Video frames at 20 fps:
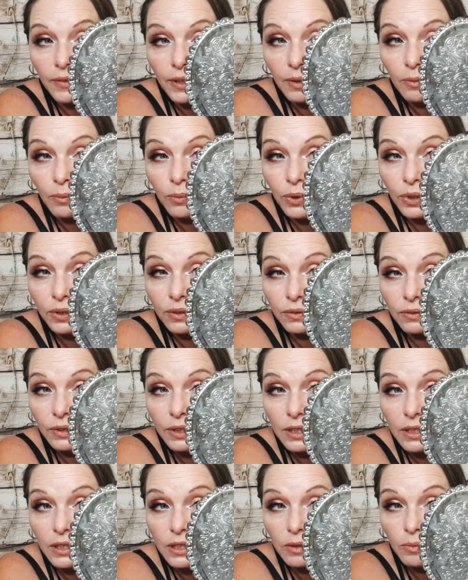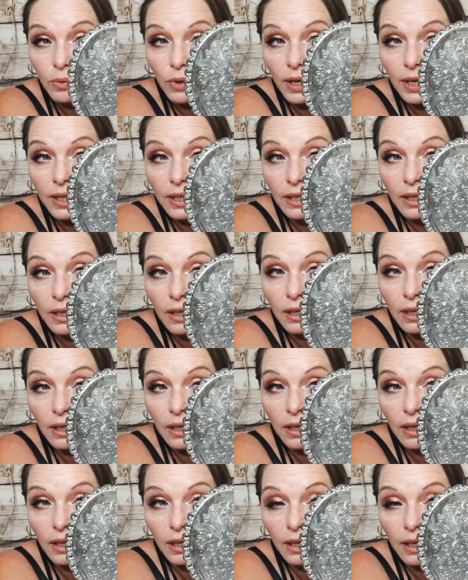One of the reasons why
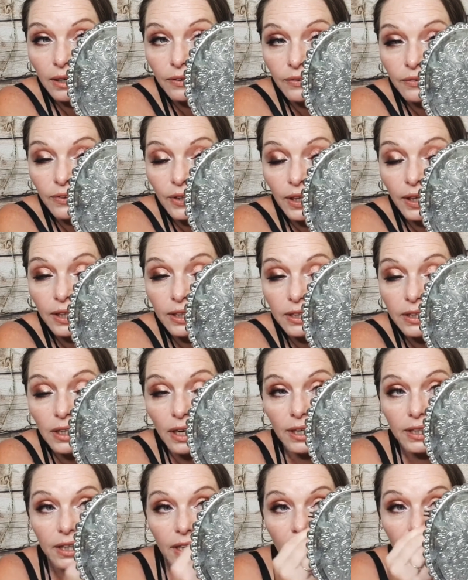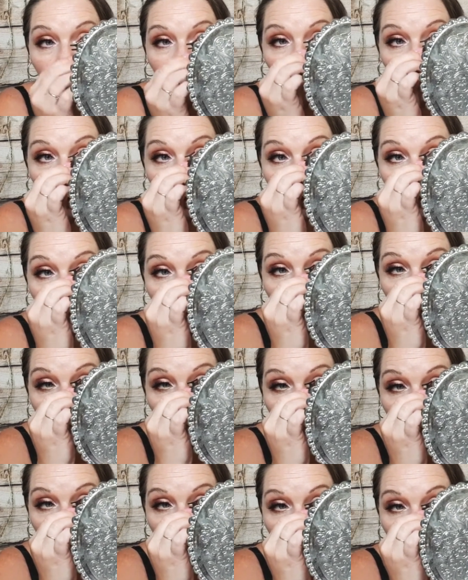I find I can't wear
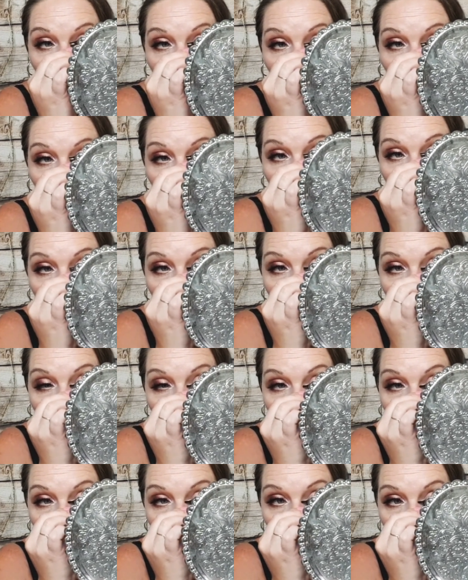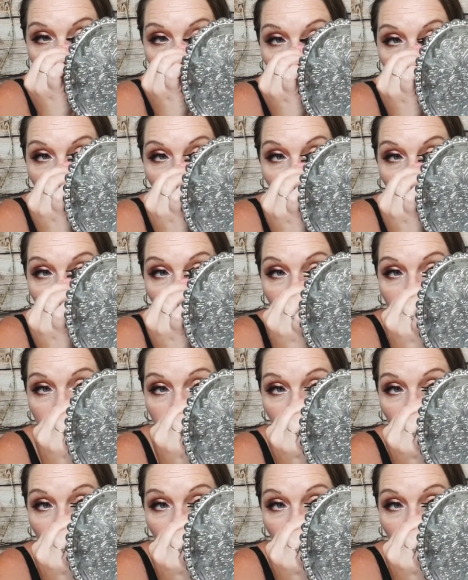lashes for a long